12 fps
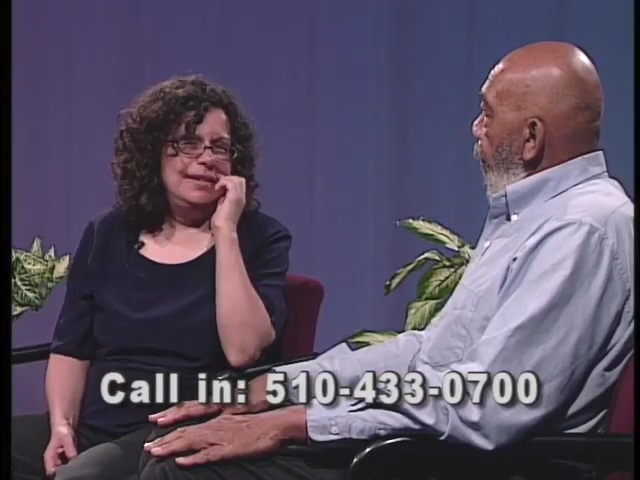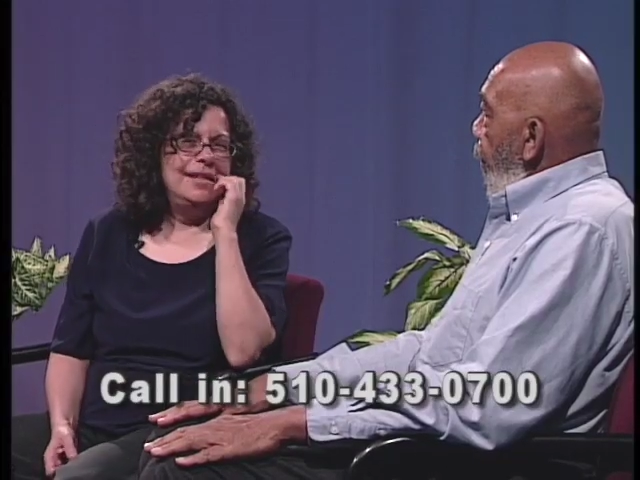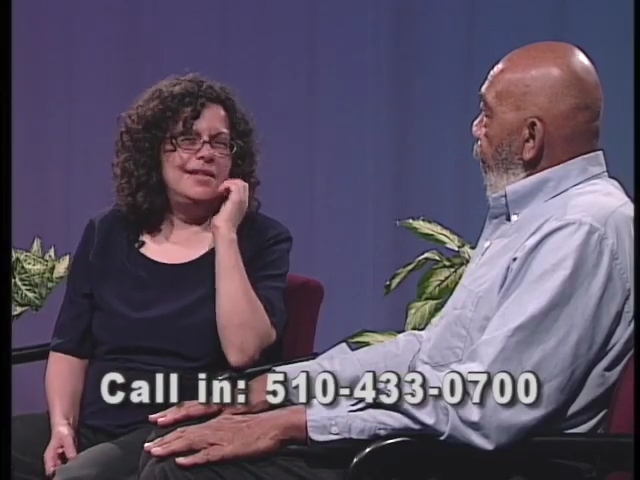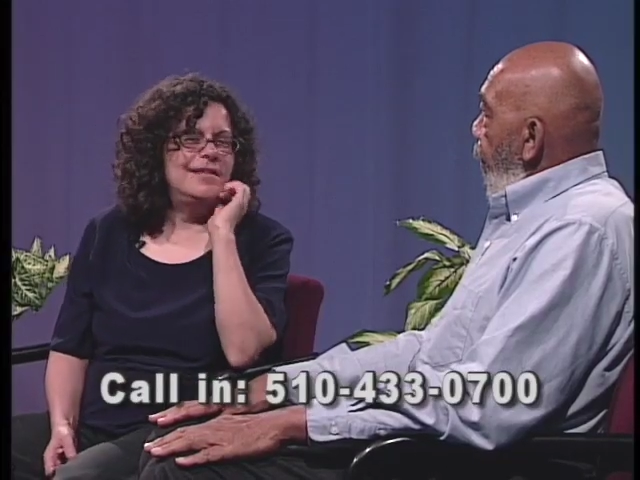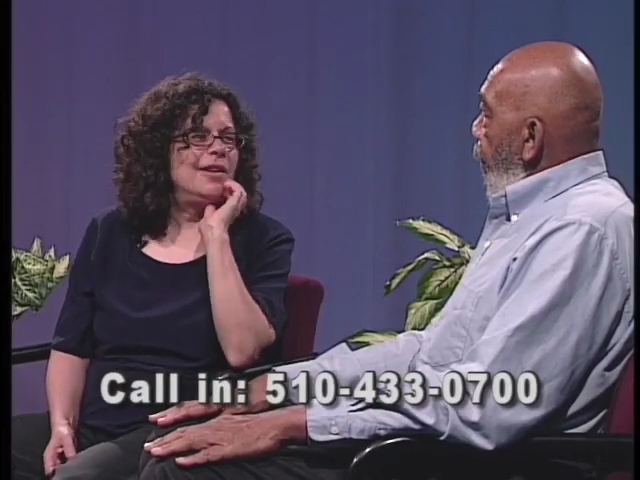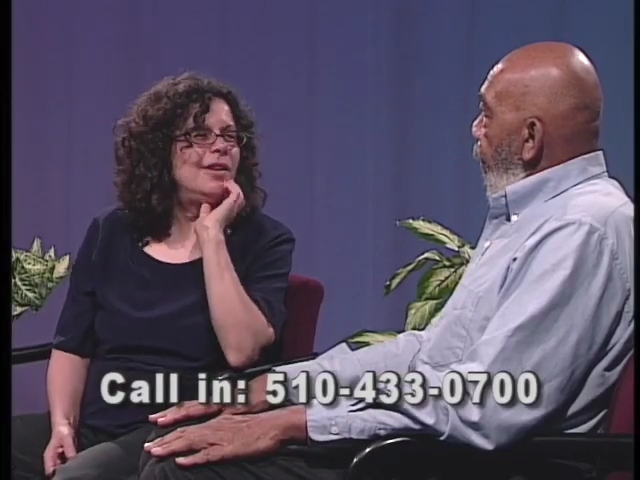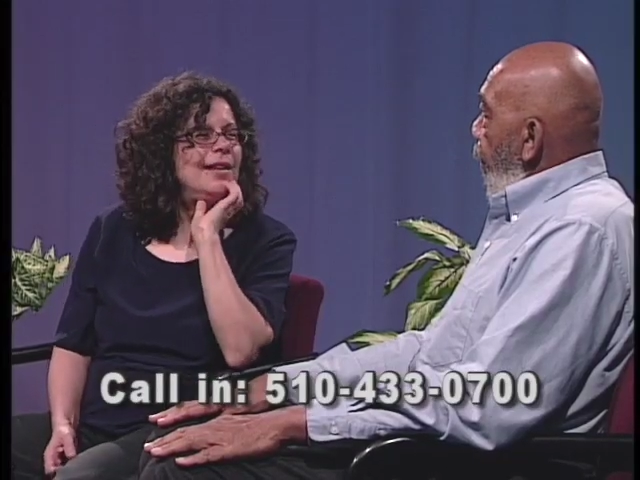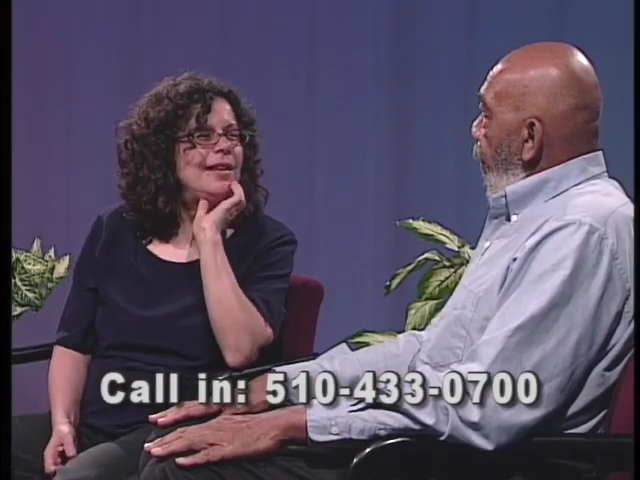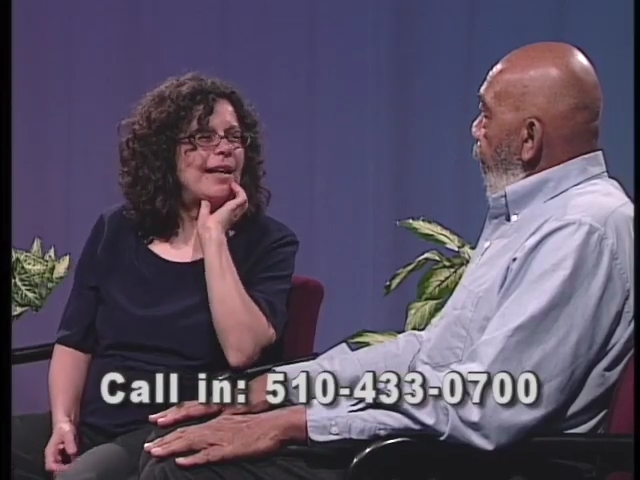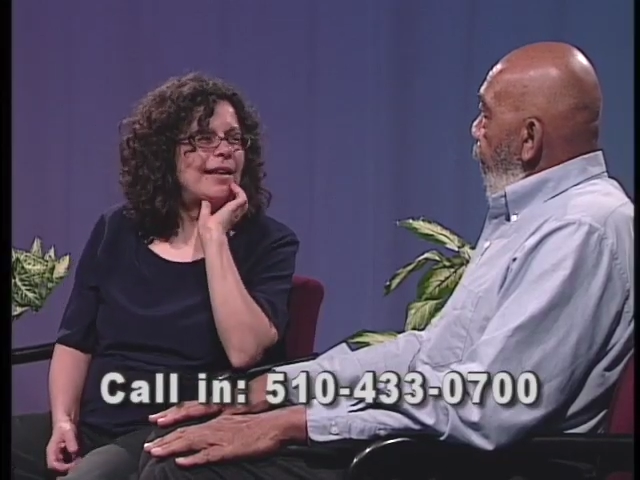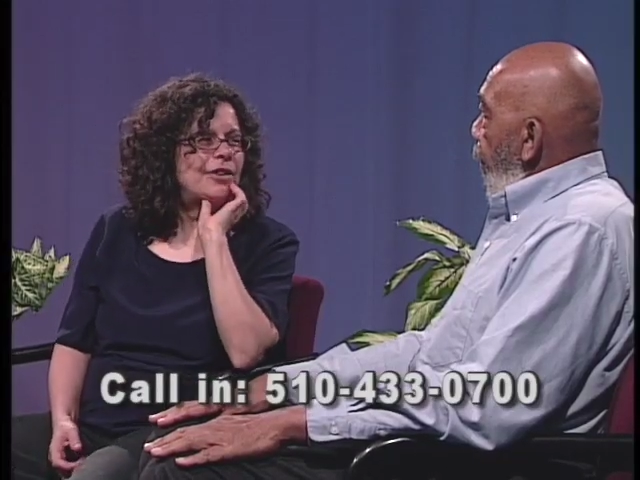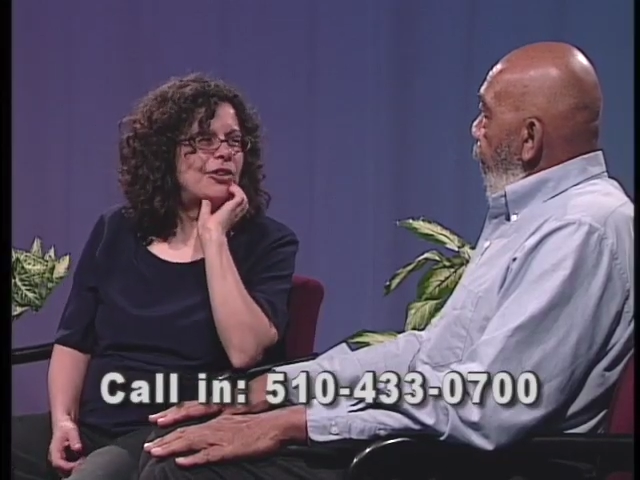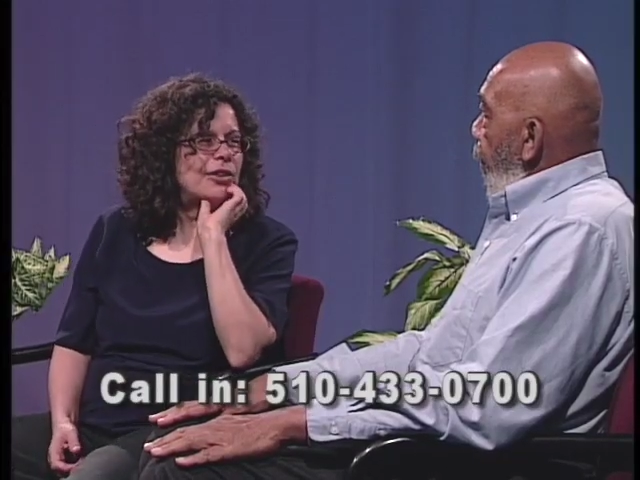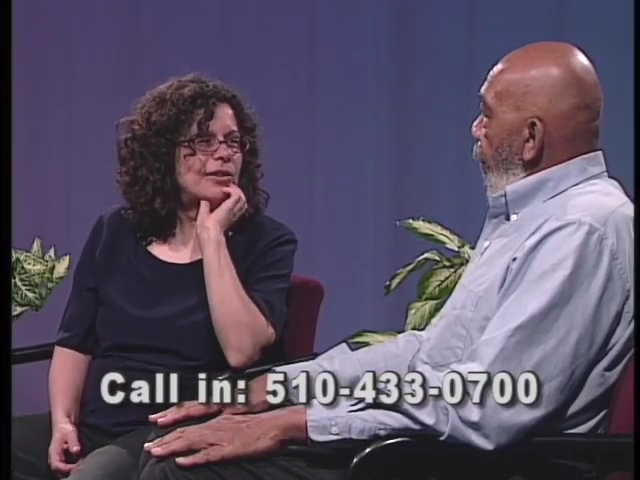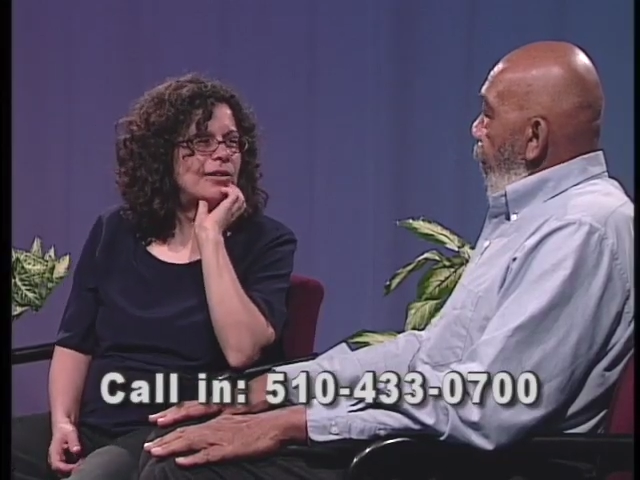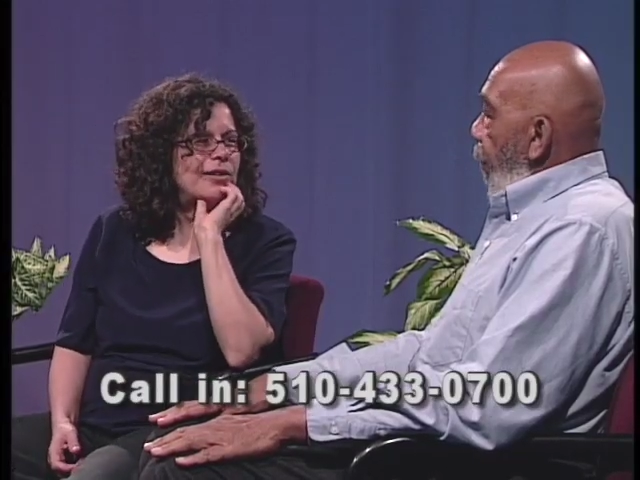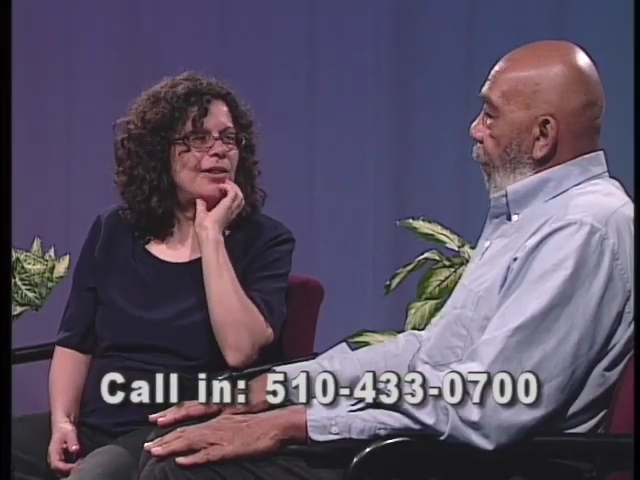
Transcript: is not an action.